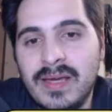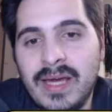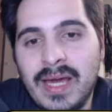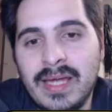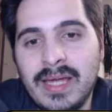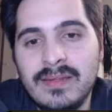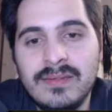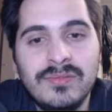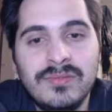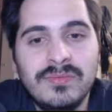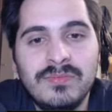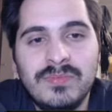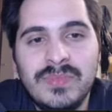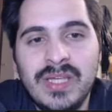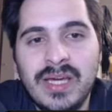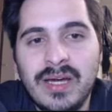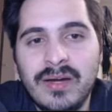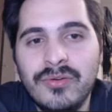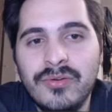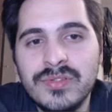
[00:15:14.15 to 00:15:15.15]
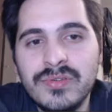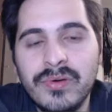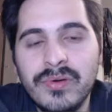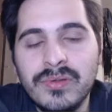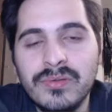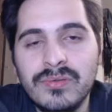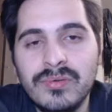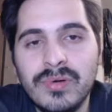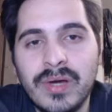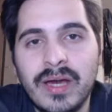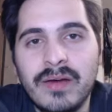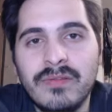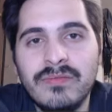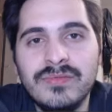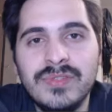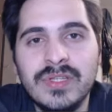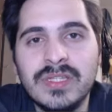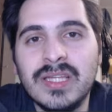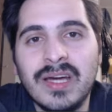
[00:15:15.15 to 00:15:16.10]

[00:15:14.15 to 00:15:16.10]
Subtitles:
and Thiago is going to have the